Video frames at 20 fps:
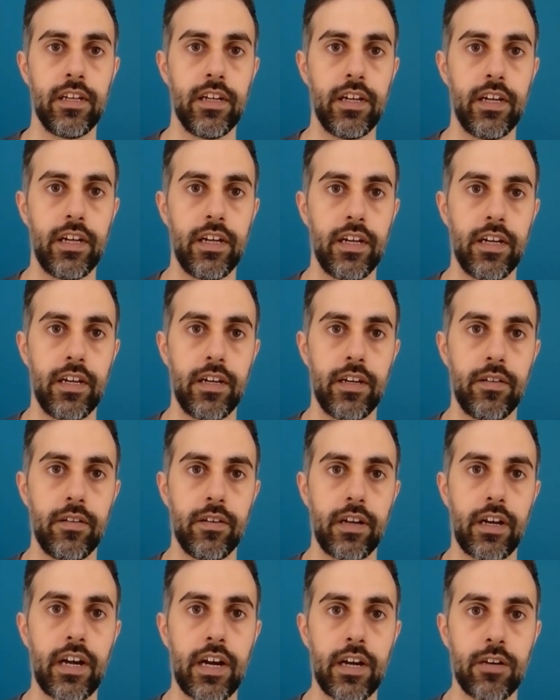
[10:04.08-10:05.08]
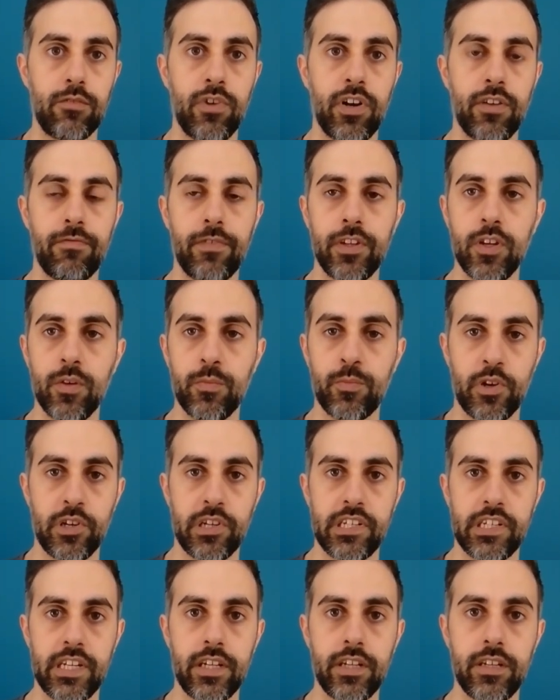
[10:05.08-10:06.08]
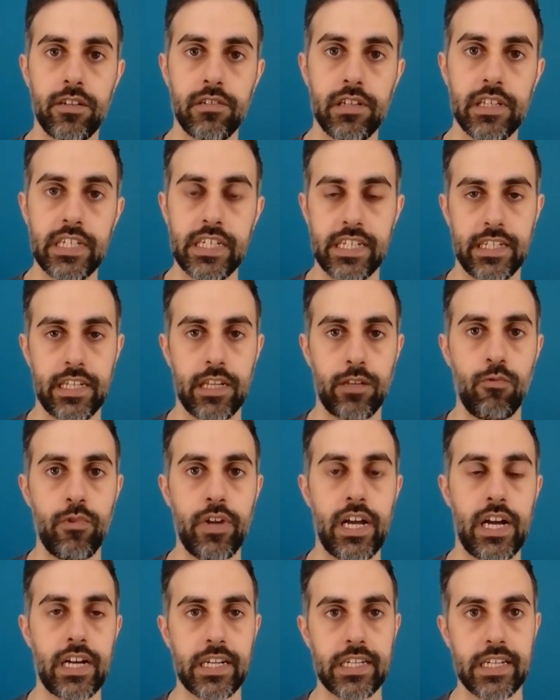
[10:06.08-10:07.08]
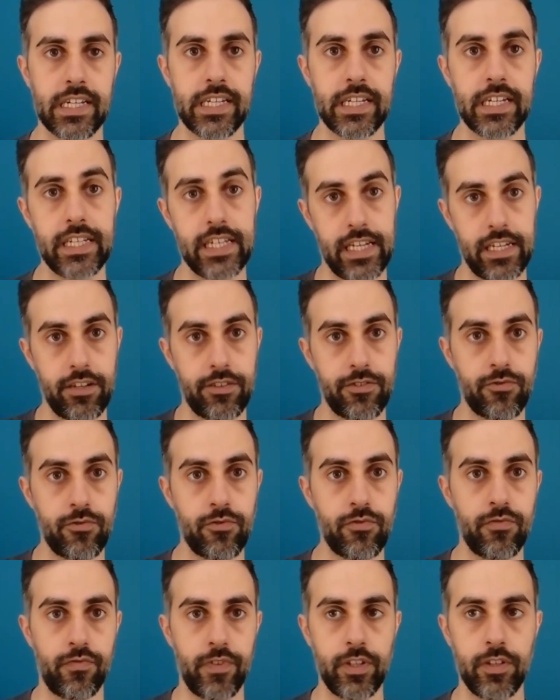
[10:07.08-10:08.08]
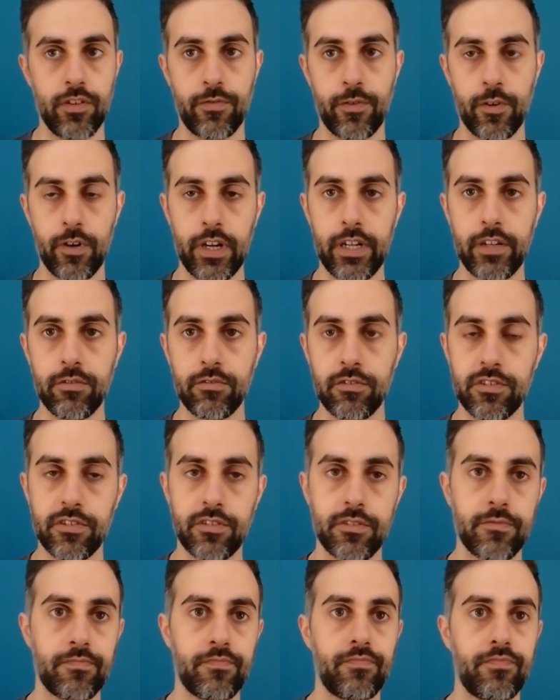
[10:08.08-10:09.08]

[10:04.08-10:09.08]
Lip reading: hardware video processing units that we access again through Video for Linux.